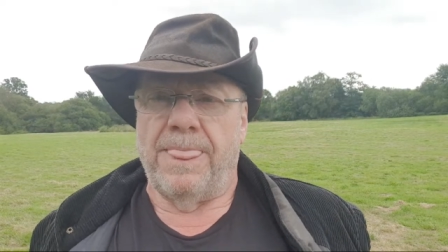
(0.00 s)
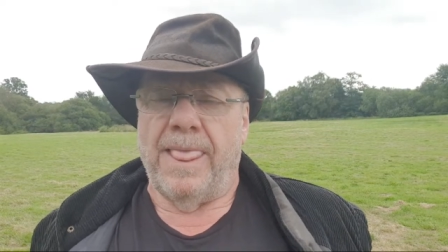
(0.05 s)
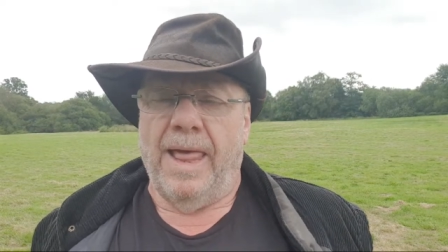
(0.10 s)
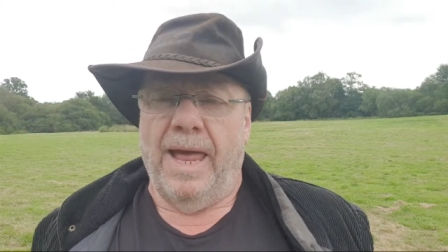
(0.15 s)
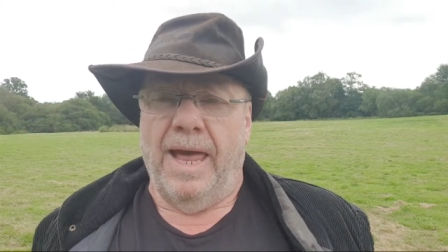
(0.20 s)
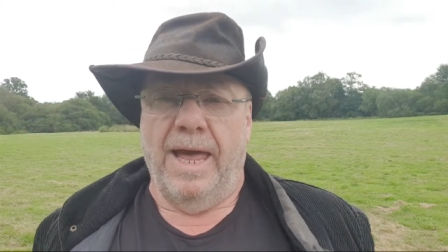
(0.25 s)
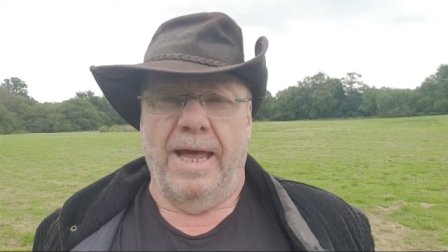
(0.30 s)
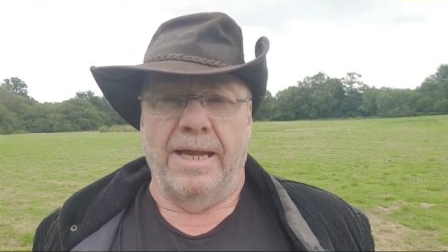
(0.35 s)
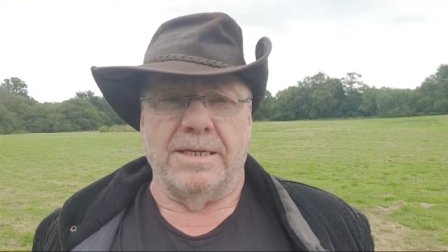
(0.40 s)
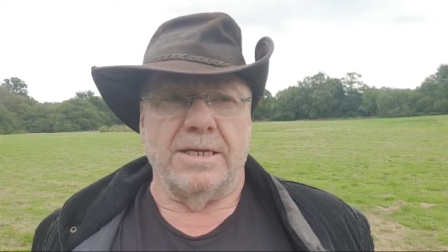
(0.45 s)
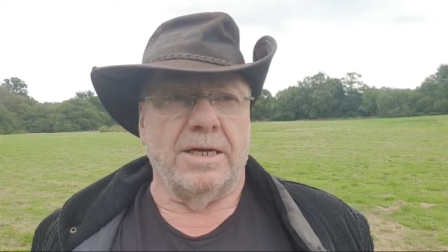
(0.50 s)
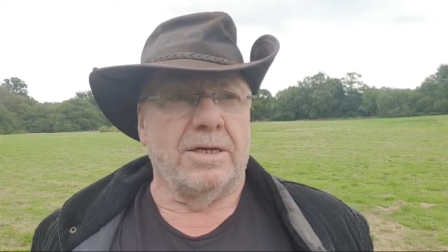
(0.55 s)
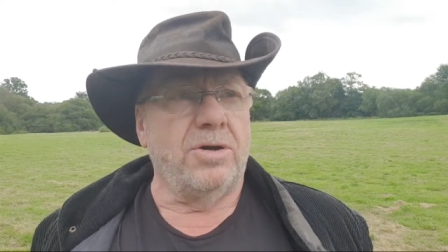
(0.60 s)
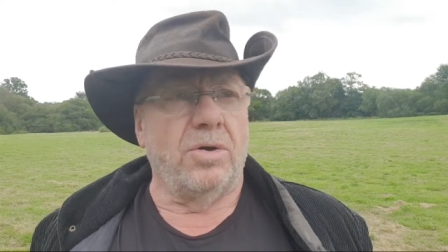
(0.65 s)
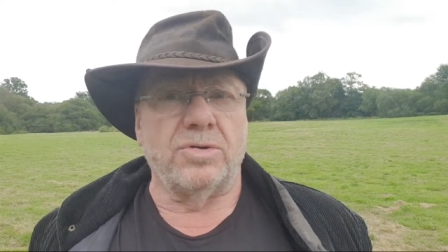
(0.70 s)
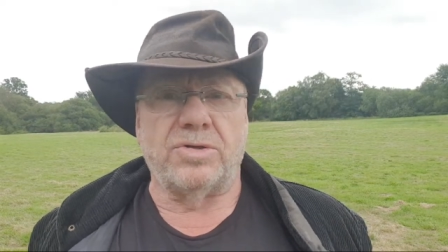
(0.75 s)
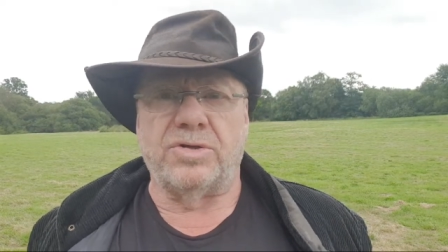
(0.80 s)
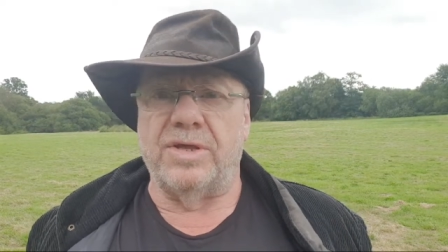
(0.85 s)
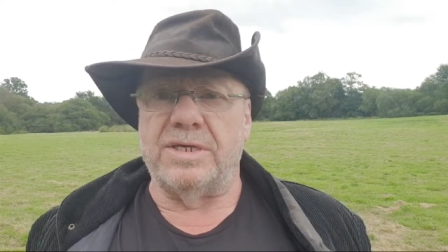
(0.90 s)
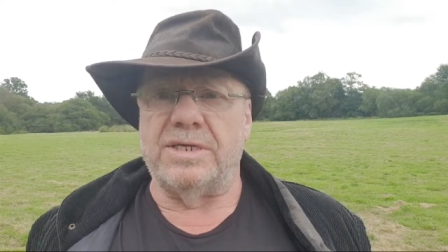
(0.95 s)
And of
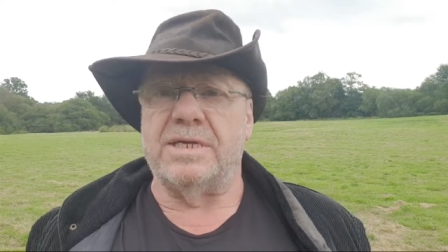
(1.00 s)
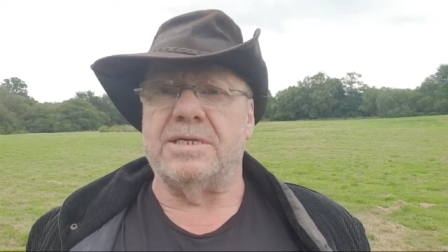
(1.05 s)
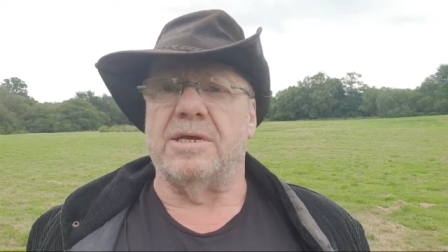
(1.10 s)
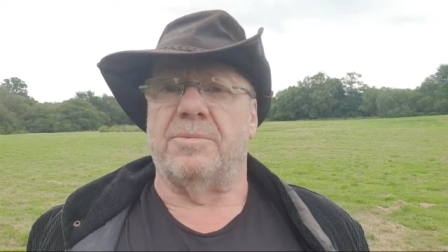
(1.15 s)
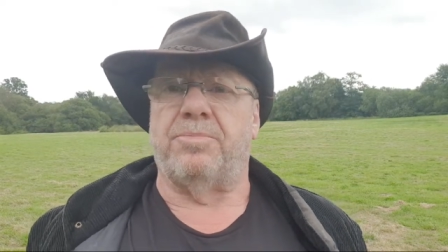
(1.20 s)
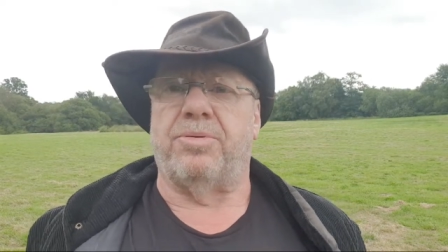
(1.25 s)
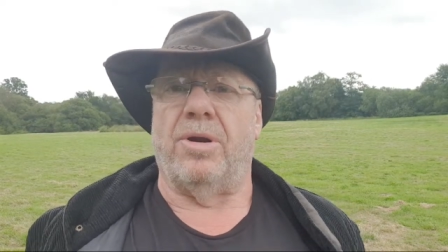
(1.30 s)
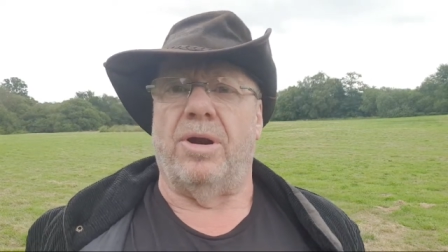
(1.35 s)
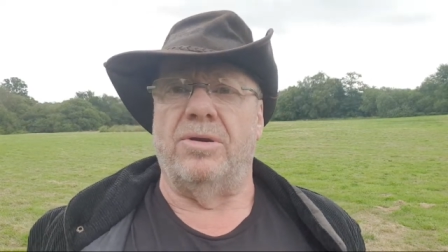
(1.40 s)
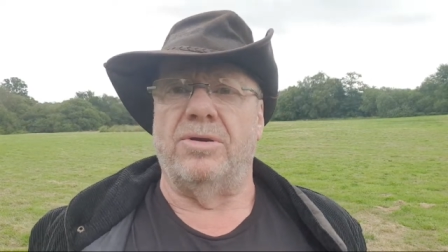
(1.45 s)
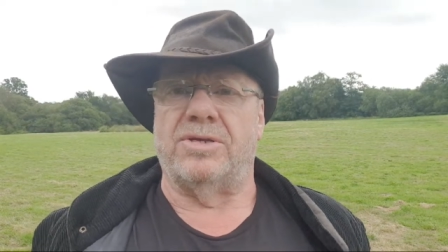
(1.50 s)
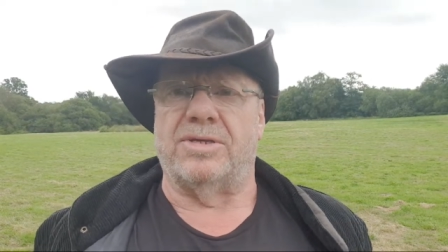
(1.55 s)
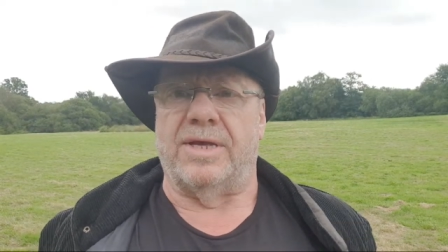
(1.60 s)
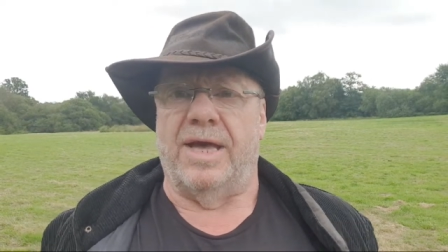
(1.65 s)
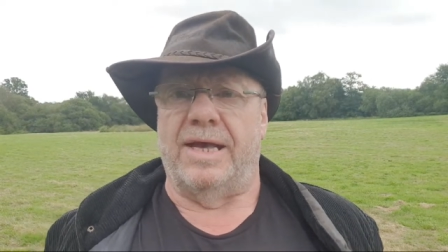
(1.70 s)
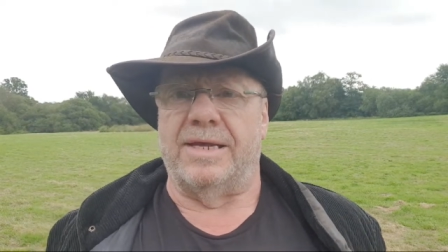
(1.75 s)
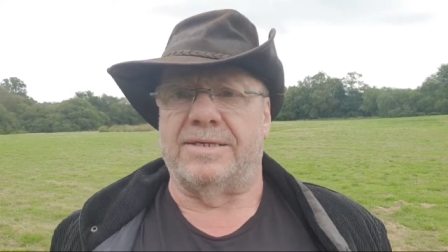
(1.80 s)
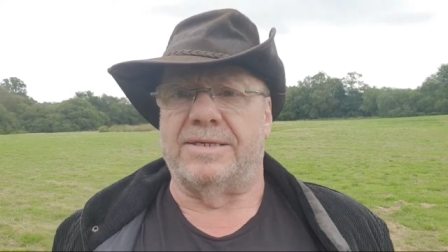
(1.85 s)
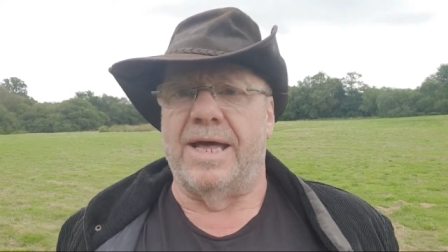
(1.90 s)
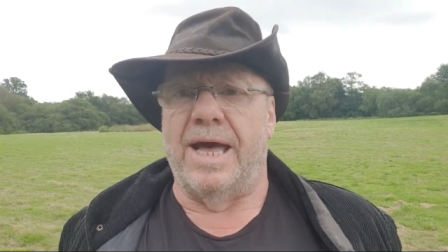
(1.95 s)
course, this is a
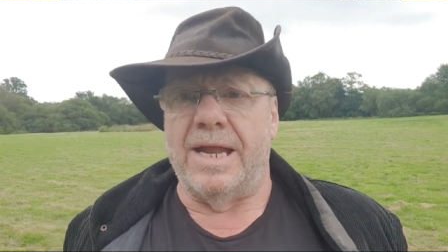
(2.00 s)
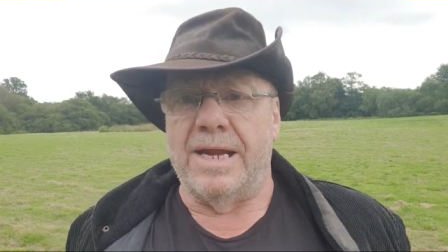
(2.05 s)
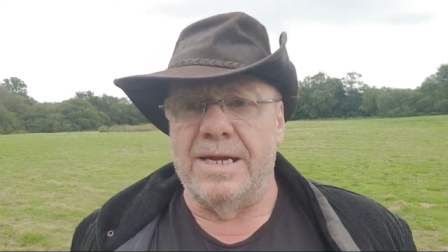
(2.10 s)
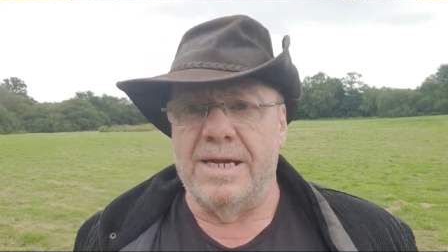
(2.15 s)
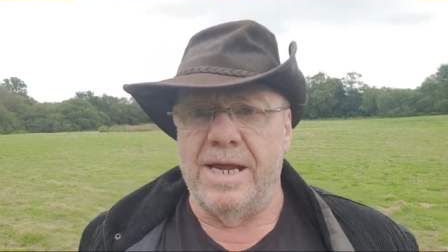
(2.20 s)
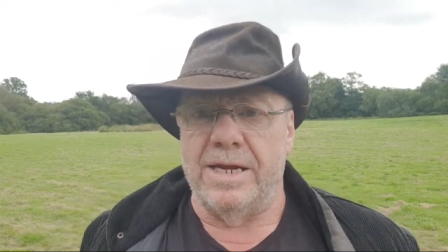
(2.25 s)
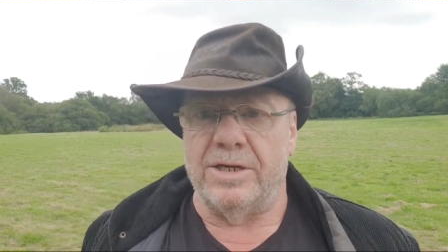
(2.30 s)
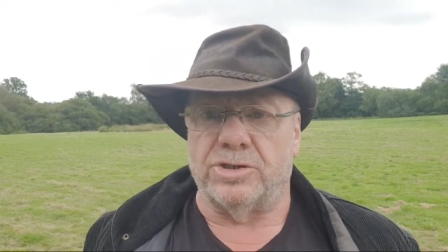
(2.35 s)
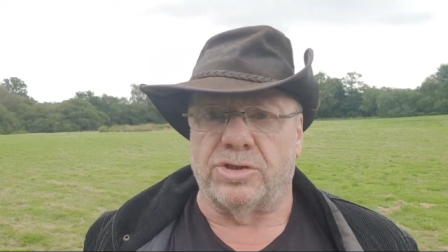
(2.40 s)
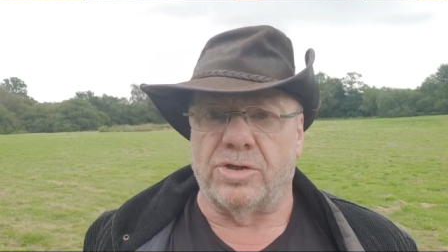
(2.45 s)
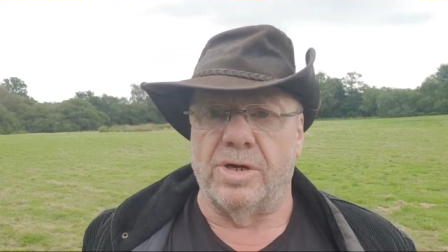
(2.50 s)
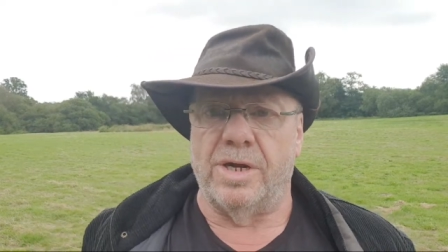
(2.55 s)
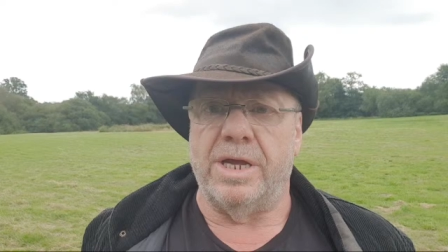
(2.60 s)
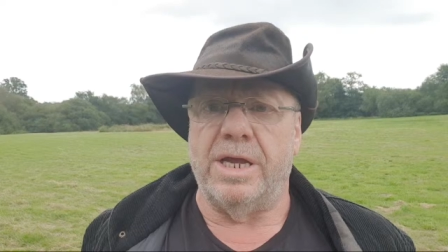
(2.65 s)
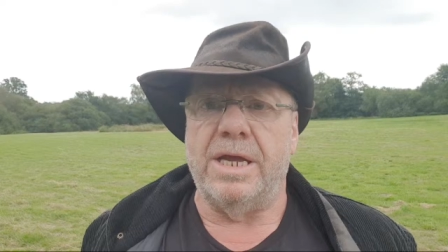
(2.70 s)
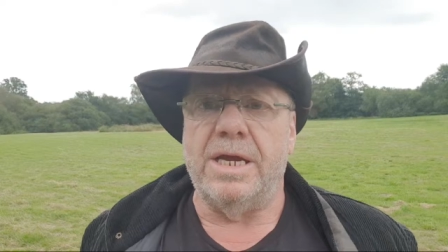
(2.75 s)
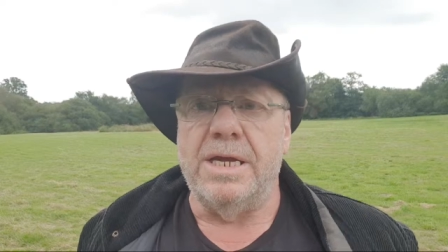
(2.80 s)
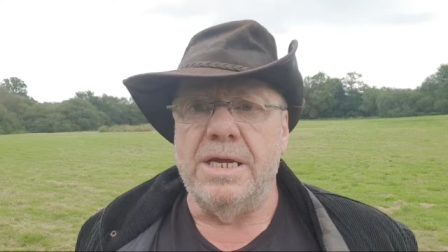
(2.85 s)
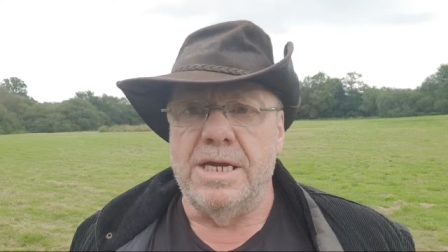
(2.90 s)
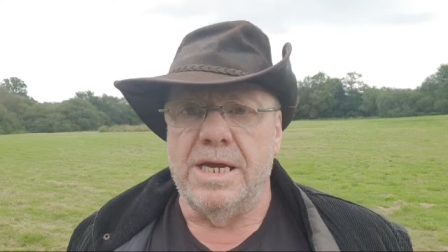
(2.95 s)
process that
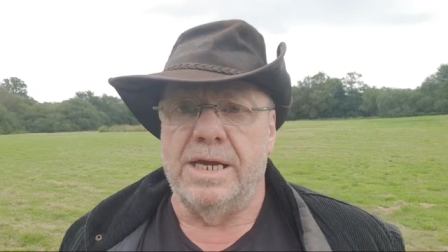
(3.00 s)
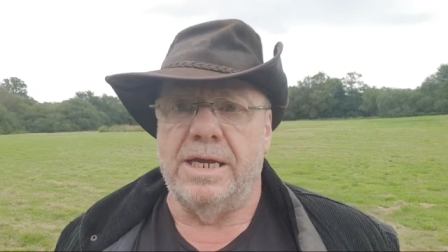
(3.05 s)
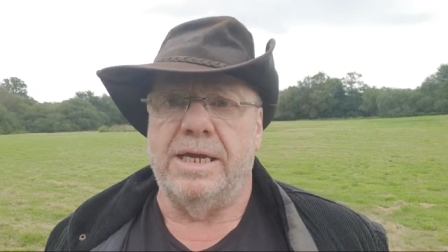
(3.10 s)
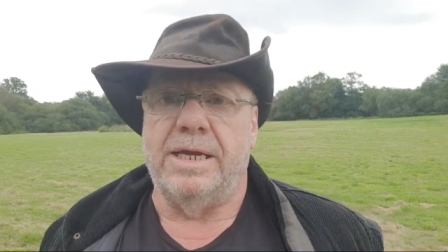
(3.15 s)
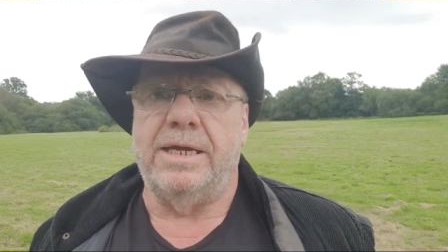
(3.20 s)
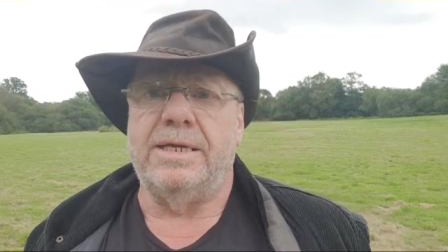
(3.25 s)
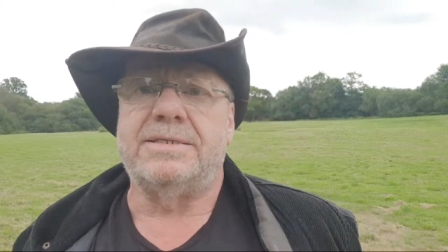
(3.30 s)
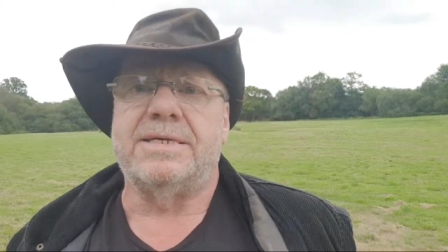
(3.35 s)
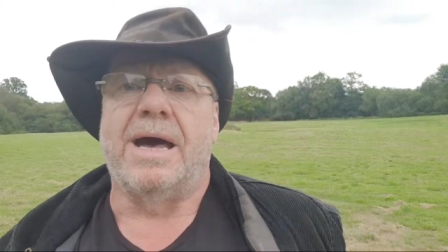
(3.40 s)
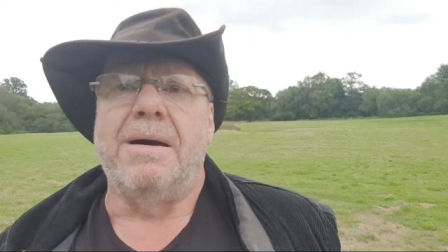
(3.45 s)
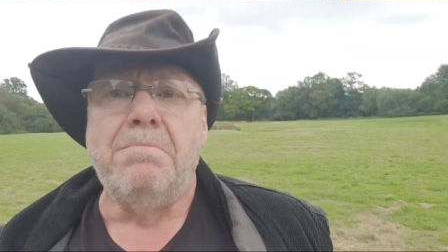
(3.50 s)
literally needs